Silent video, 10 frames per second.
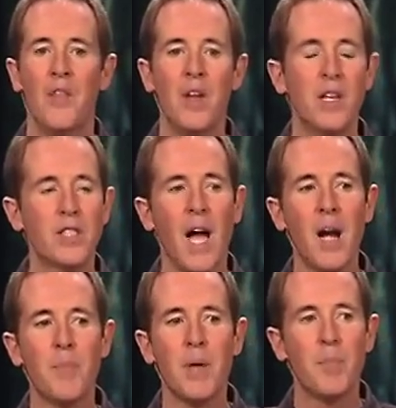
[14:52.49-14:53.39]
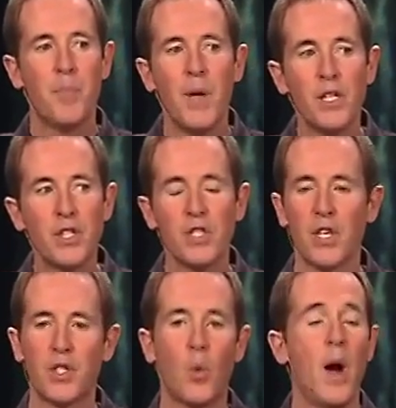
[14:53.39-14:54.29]
it's got to be pitched in
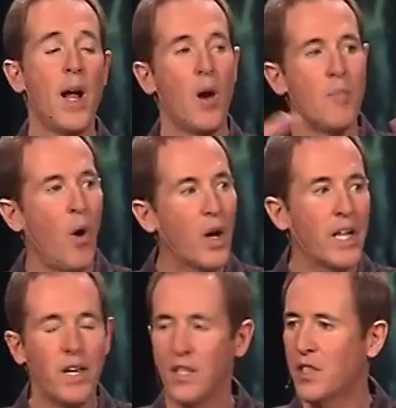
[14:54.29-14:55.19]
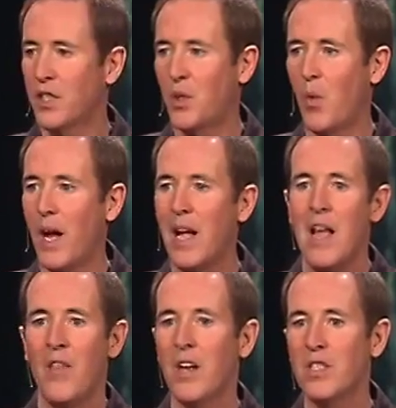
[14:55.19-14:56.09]
such a way or marketed in such a way
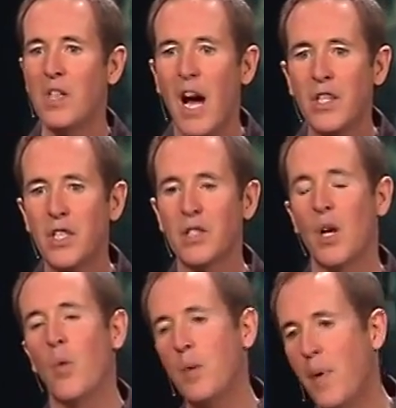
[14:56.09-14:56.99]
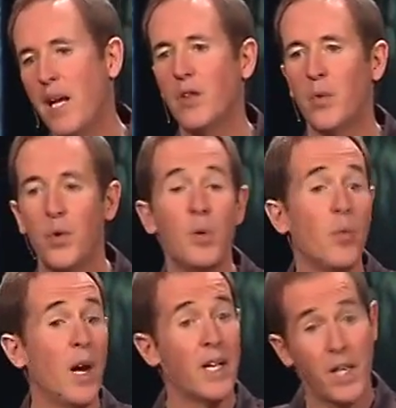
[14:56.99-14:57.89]
that it's not just, oh, we painted the room
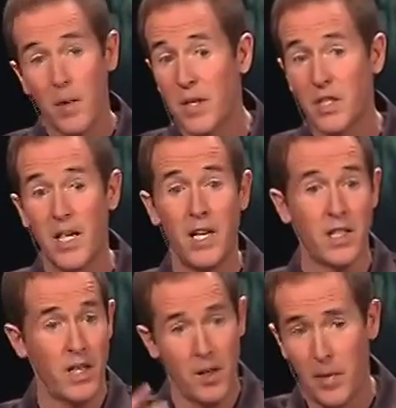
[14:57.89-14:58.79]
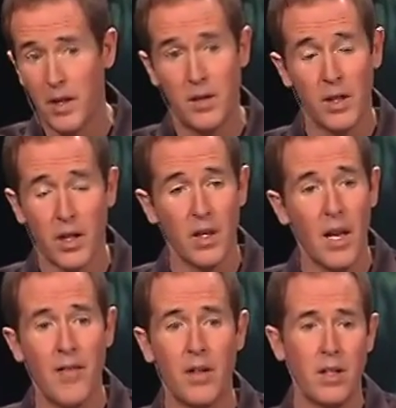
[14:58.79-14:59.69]
red, come and see it, it's going to be, you're going to
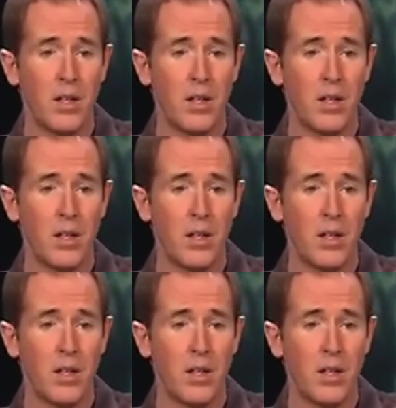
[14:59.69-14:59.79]
love it,